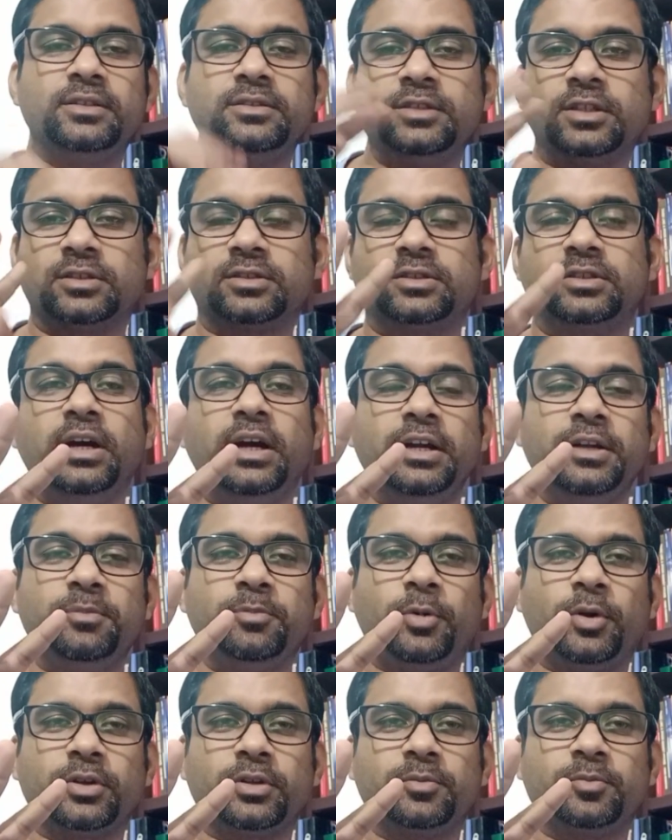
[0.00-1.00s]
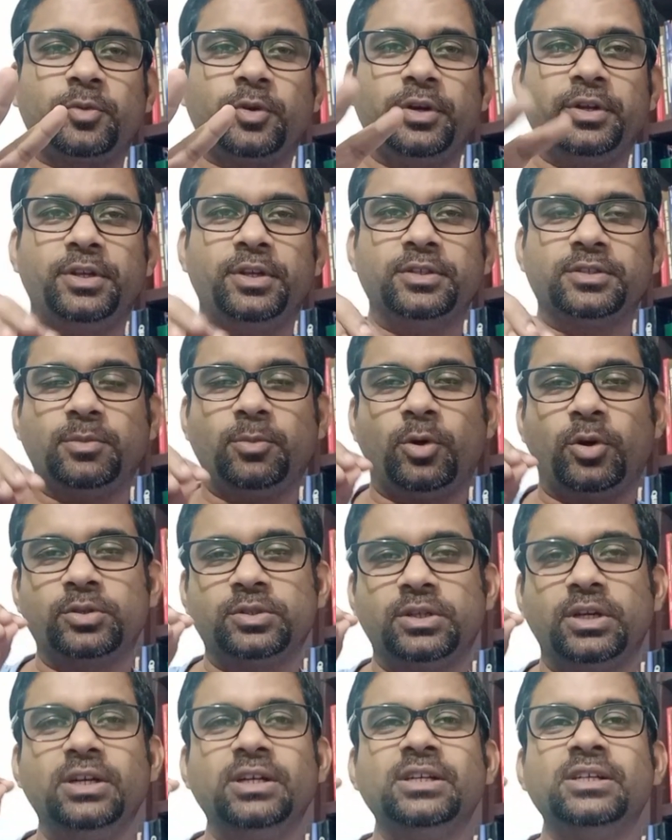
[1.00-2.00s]
The third important point is
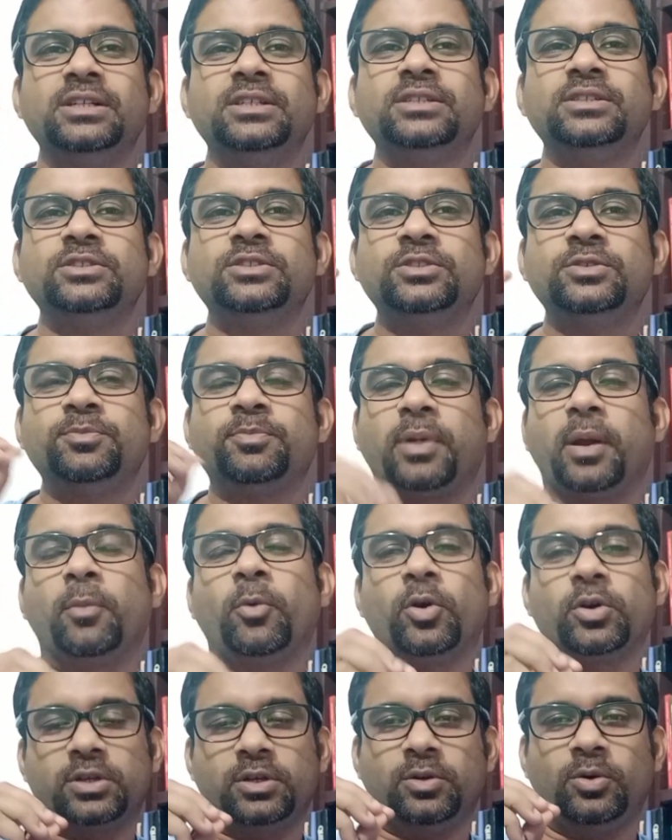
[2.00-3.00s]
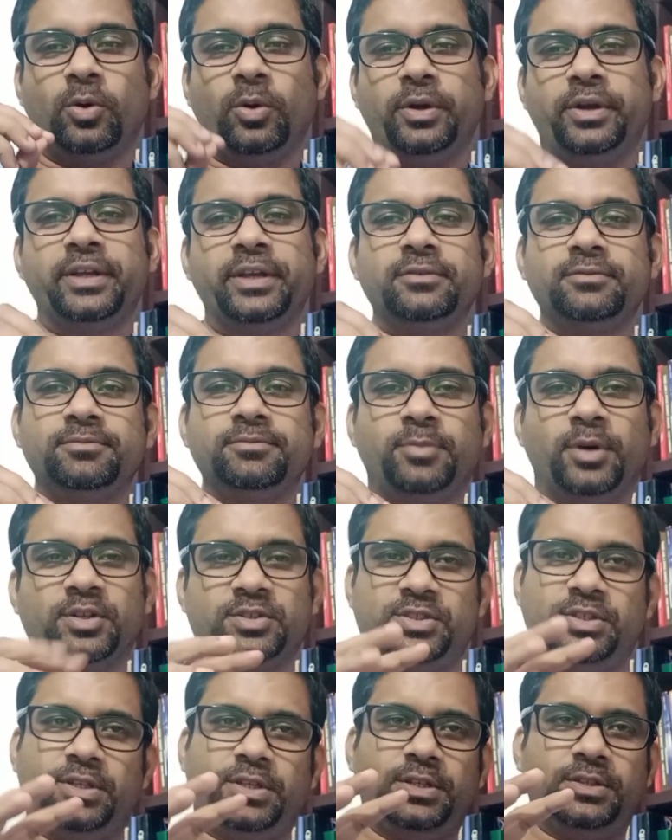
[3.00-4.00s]
about the promoter holding
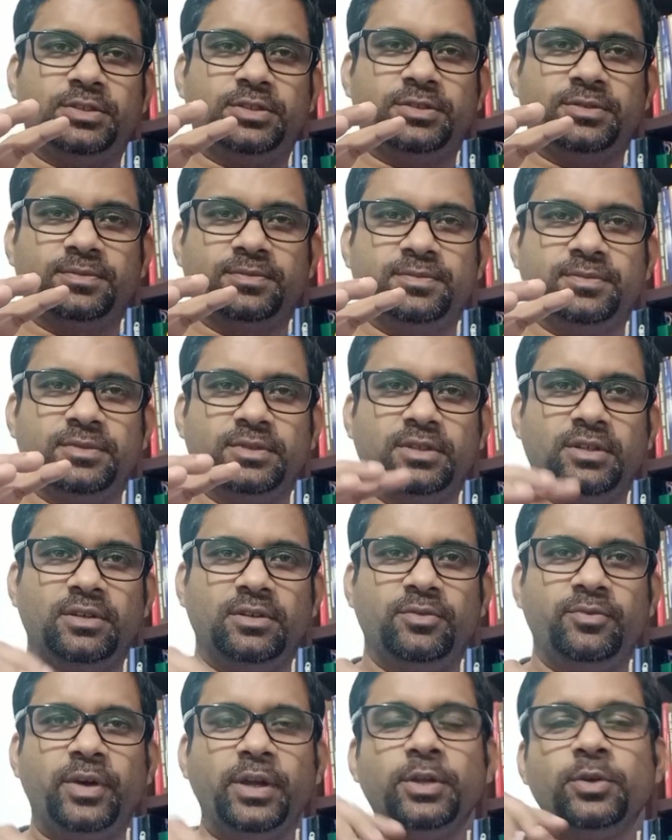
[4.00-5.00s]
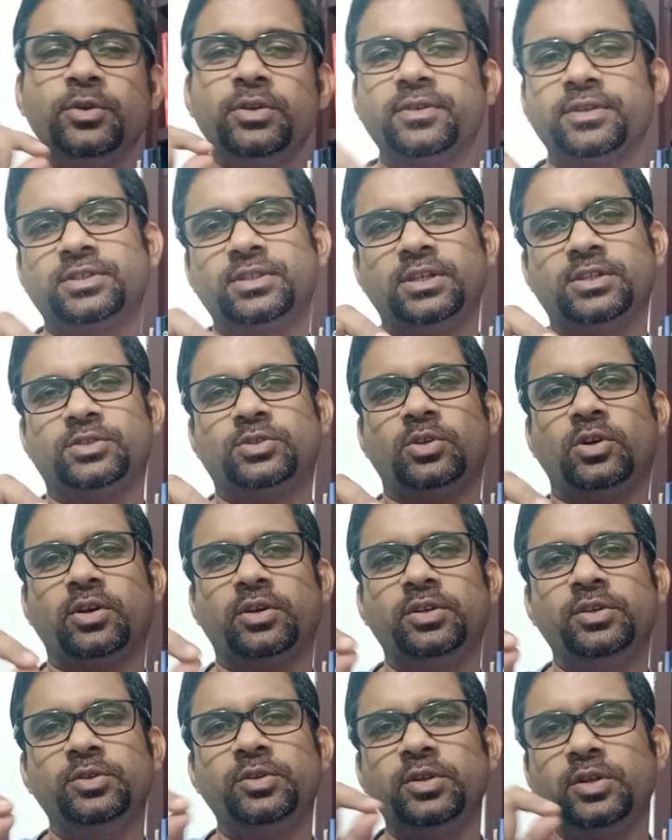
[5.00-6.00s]
percentage. When you invest in a
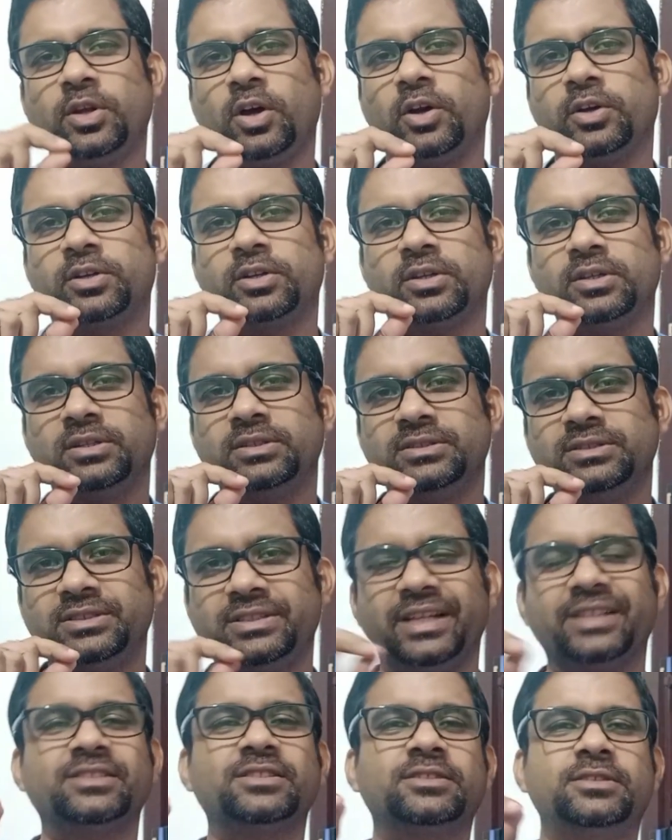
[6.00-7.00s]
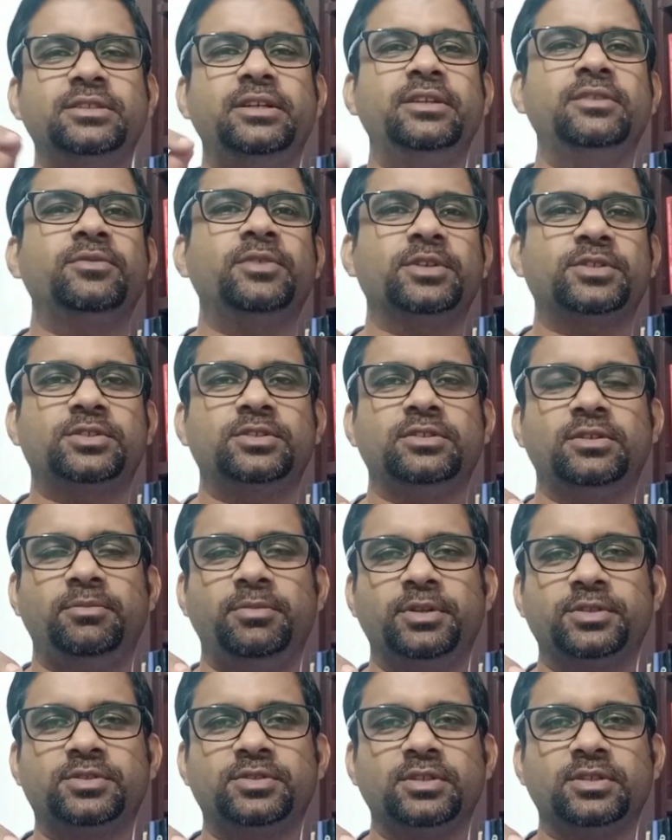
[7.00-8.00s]
stock, you do not just invest in the
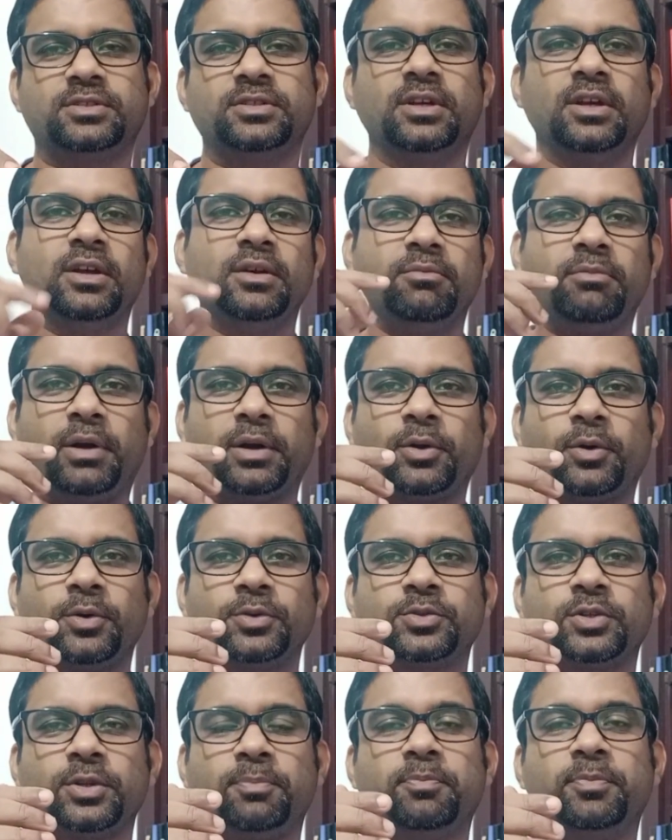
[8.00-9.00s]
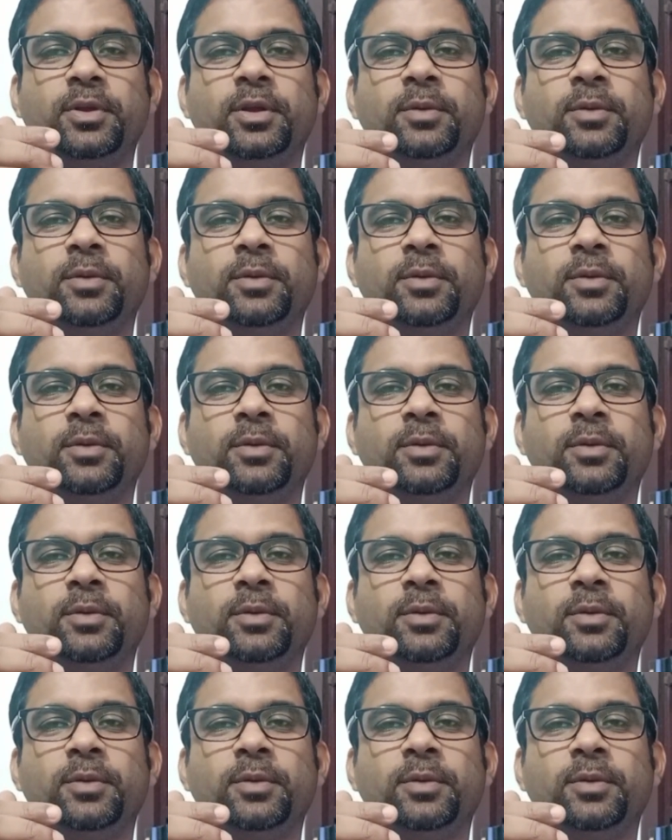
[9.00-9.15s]
business, but also the